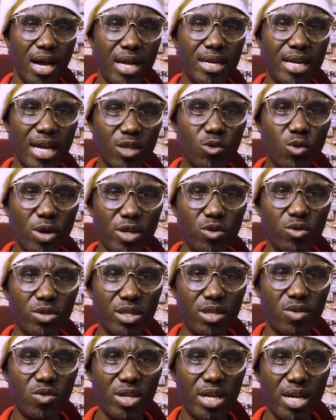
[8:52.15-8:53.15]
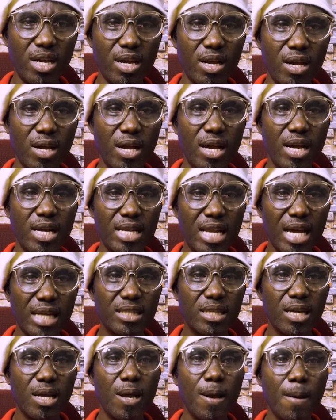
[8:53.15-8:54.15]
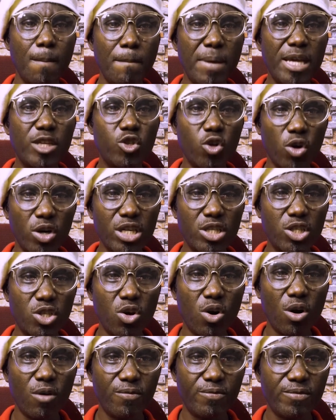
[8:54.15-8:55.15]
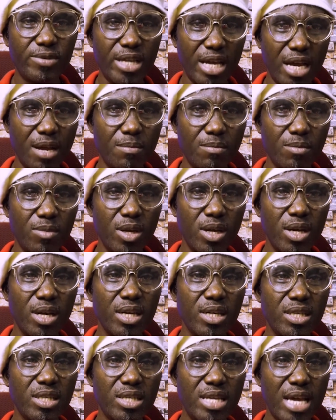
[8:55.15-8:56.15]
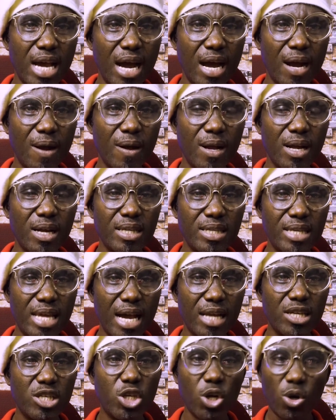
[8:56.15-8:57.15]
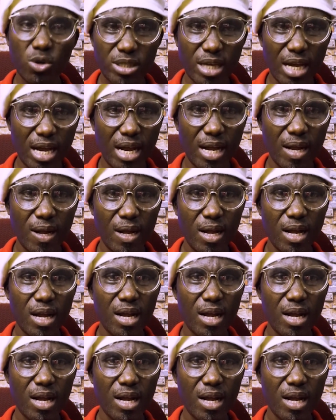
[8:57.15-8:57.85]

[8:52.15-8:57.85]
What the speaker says: And that's why you see today that majority of them, their daughter